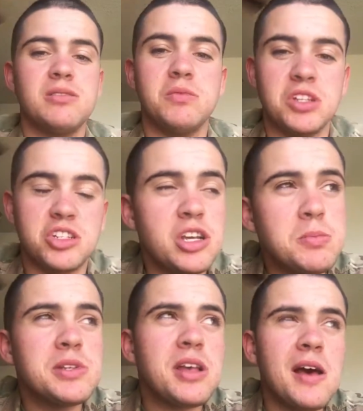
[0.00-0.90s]
The
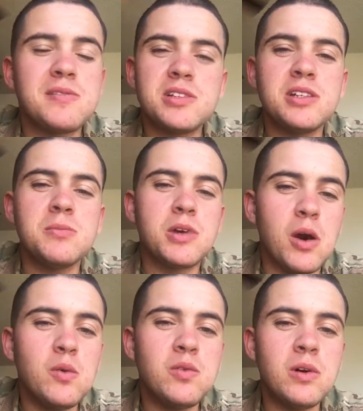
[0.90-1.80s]
cheapest I've seen them
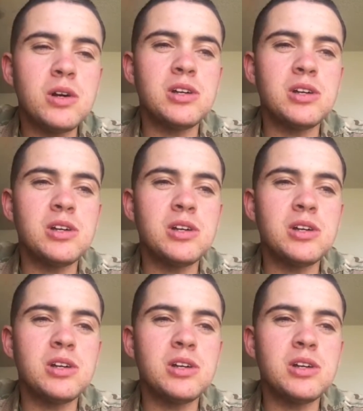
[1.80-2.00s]
go for,